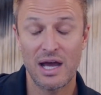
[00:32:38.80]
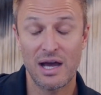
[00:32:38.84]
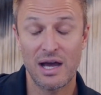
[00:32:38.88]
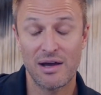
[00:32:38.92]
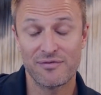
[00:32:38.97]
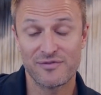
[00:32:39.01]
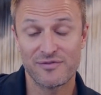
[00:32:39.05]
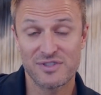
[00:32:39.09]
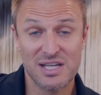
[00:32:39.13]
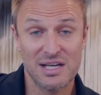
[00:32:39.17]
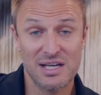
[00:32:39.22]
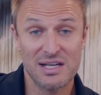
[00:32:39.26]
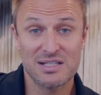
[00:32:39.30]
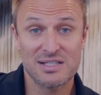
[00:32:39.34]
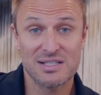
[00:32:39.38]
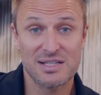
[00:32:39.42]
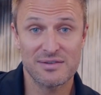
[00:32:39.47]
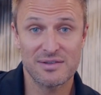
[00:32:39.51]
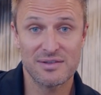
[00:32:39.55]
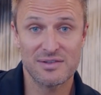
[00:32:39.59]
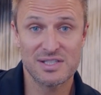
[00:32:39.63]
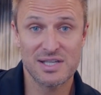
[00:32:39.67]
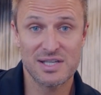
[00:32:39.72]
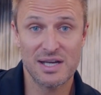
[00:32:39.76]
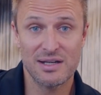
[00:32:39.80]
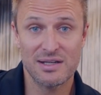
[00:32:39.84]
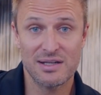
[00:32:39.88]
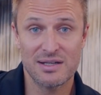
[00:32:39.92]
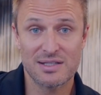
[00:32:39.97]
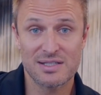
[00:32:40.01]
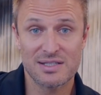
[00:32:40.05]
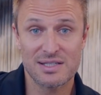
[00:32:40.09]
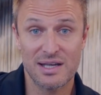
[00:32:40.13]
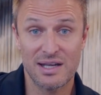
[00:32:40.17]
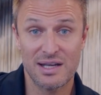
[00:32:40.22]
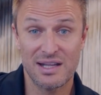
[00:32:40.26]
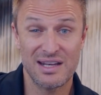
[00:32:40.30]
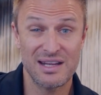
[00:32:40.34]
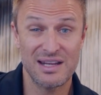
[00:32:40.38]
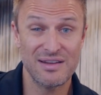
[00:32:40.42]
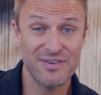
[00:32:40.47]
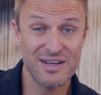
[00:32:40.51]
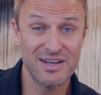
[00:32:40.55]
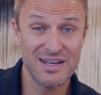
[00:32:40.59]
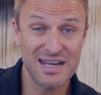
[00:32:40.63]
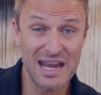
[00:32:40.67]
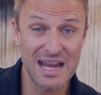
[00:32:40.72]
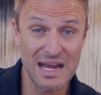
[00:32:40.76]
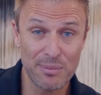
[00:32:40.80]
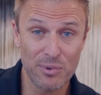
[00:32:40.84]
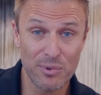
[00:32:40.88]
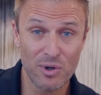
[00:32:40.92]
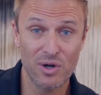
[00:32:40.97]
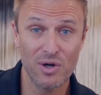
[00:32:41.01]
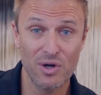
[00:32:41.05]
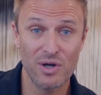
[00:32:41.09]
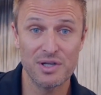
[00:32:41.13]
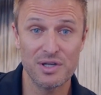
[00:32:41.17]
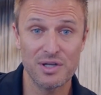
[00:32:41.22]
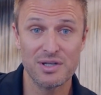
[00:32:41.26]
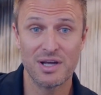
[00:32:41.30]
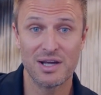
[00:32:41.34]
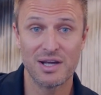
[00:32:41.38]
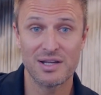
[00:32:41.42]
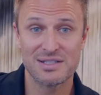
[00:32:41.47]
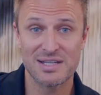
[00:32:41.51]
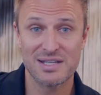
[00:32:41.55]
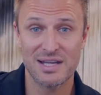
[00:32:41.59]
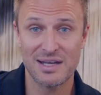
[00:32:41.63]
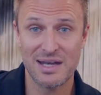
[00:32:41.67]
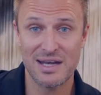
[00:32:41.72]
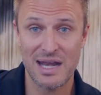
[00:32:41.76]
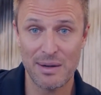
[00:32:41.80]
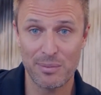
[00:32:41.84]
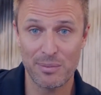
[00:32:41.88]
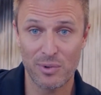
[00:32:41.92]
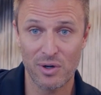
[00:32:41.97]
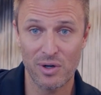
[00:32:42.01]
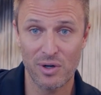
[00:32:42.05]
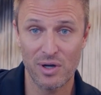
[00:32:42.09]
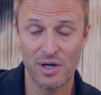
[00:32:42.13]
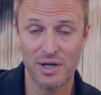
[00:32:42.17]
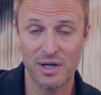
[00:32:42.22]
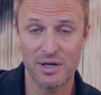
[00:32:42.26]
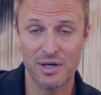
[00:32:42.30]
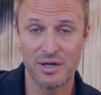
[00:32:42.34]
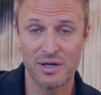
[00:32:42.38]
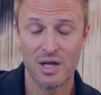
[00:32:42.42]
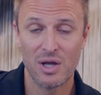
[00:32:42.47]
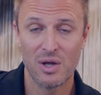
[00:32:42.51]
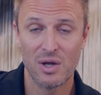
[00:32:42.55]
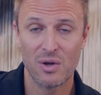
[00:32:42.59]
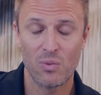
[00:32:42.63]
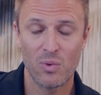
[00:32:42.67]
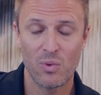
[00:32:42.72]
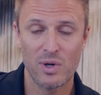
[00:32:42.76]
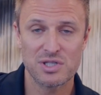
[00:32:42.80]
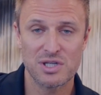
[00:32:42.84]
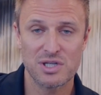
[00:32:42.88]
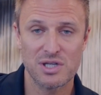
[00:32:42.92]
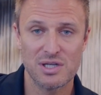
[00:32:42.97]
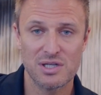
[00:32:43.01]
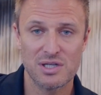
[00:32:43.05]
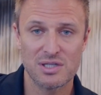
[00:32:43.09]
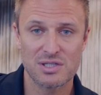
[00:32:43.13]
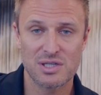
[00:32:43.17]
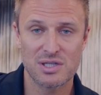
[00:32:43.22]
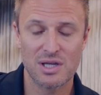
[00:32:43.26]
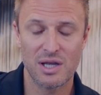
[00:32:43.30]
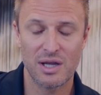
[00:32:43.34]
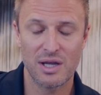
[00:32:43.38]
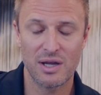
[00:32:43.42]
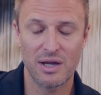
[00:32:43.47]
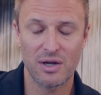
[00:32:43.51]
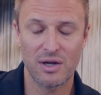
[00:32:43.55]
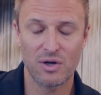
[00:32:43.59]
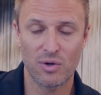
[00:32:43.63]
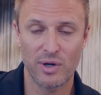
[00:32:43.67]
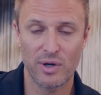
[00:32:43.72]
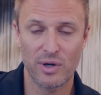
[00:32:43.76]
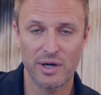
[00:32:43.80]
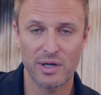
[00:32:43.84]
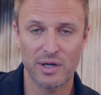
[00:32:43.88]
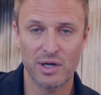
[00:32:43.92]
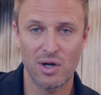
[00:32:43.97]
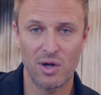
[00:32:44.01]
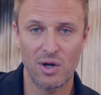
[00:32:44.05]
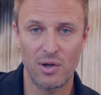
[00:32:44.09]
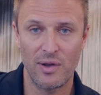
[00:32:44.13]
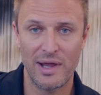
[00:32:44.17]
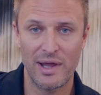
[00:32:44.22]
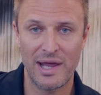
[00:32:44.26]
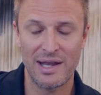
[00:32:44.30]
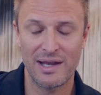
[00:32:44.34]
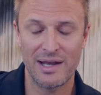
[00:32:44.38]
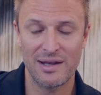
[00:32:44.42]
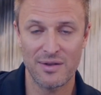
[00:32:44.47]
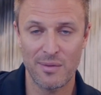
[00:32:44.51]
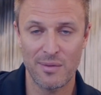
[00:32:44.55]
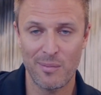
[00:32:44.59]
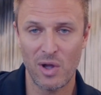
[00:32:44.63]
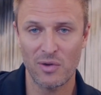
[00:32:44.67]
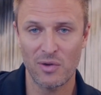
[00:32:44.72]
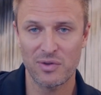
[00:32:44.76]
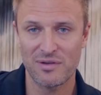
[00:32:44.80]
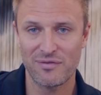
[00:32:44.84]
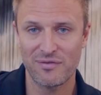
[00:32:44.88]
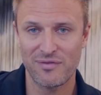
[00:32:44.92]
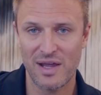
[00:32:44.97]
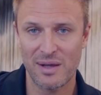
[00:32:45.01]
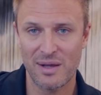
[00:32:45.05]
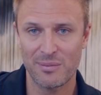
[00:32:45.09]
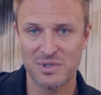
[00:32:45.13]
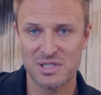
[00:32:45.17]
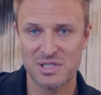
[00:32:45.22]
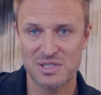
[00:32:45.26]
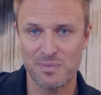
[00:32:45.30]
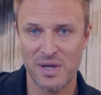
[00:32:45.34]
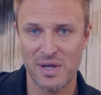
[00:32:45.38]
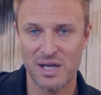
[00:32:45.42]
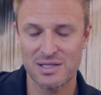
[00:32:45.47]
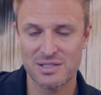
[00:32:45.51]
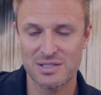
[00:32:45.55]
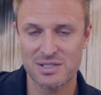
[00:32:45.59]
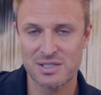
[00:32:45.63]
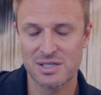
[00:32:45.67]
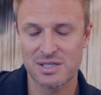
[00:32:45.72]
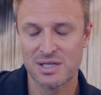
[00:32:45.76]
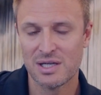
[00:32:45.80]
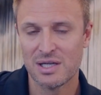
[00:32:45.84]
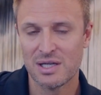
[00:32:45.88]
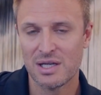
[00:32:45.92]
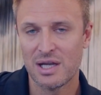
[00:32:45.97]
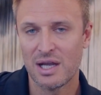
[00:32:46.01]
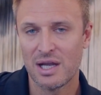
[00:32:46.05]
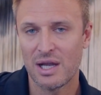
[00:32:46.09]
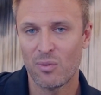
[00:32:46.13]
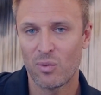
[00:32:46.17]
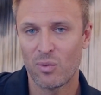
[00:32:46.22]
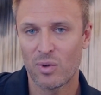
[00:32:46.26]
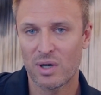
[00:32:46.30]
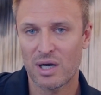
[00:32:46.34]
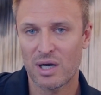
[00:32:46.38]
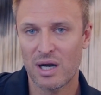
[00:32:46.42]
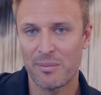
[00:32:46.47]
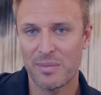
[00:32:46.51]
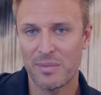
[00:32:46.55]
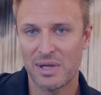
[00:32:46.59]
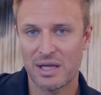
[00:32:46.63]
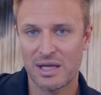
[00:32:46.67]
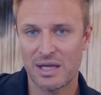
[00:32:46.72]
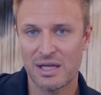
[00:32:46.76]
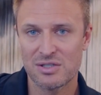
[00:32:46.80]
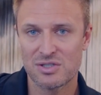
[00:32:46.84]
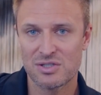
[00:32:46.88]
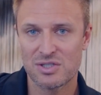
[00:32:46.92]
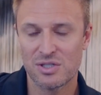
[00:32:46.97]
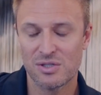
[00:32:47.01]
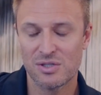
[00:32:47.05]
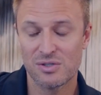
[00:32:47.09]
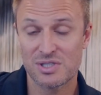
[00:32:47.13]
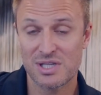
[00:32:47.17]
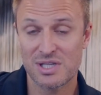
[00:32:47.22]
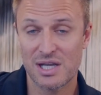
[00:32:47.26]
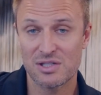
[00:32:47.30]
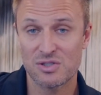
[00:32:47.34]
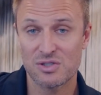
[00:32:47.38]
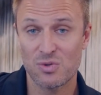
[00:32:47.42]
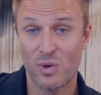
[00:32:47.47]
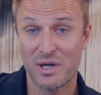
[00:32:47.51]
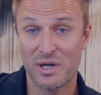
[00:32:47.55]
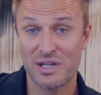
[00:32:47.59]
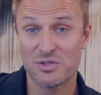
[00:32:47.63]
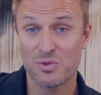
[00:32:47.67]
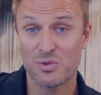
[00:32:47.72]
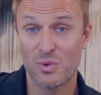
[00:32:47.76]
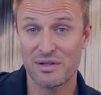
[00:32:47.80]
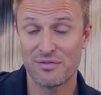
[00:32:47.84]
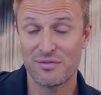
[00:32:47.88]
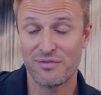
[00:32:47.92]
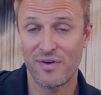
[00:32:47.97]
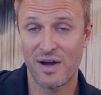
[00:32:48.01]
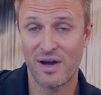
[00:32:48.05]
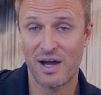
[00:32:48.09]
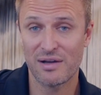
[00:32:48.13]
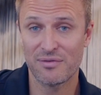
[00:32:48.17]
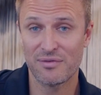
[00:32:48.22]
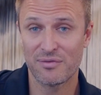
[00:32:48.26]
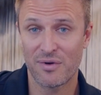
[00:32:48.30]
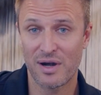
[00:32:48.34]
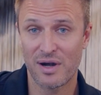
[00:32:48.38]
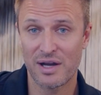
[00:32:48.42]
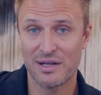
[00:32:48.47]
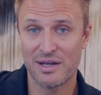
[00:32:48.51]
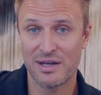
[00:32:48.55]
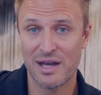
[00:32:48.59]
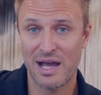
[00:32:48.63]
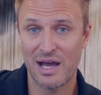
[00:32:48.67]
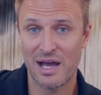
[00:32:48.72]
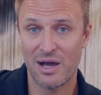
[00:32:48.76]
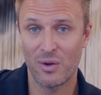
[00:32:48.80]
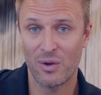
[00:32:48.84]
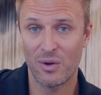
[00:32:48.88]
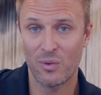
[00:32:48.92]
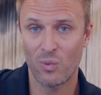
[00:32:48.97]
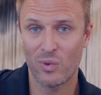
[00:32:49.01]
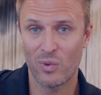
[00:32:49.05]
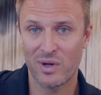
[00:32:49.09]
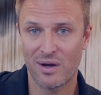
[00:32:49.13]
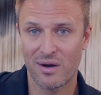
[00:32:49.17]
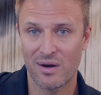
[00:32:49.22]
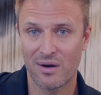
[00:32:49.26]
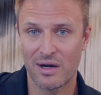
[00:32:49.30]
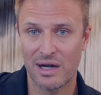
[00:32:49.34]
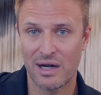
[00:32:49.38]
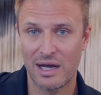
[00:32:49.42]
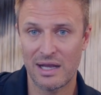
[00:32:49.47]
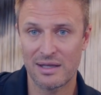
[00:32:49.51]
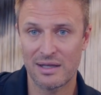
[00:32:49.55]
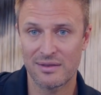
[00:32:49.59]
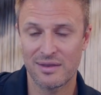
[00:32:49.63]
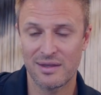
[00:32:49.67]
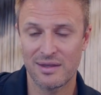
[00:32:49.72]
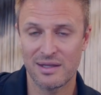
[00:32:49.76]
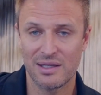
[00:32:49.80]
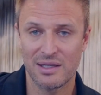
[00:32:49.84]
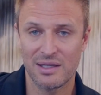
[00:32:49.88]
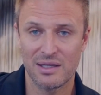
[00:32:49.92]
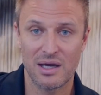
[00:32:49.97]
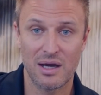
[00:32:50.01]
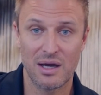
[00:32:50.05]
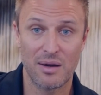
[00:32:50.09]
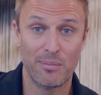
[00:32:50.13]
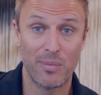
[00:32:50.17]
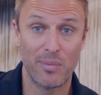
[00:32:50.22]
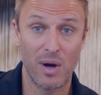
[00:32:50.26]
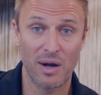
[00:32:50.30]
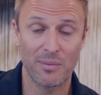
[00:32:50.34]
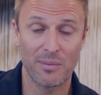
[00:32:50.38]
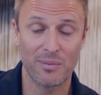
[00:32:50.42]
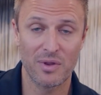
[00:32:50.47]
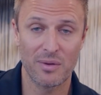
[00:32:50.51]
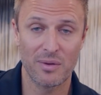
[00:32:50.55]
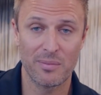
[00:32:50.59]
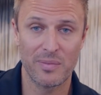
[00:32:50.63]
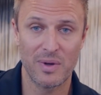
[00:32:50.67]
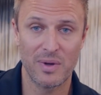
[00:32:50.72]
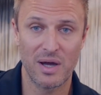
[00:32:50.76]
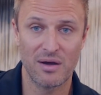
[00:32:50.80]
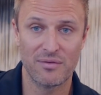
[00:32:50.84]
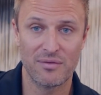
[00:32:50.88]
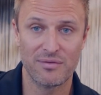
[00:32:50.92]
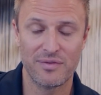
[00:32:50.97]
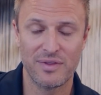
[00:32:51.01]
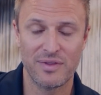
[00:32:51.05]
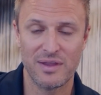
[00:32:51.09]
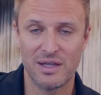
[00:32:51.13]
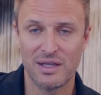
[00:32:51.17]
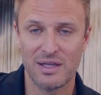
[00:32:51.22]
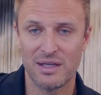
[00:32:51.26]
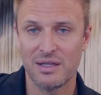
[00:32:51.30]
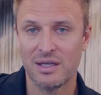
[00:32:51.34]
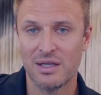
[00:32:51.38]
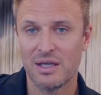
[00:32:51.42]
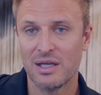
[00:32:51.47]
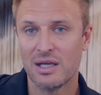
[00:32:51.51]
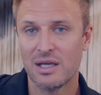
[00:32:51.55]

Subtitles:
city to city, and even neighborhood to neighborhood, which is critical. And in the multifamily space, we're coming into, say, 2025 right now. We are at the bottom of the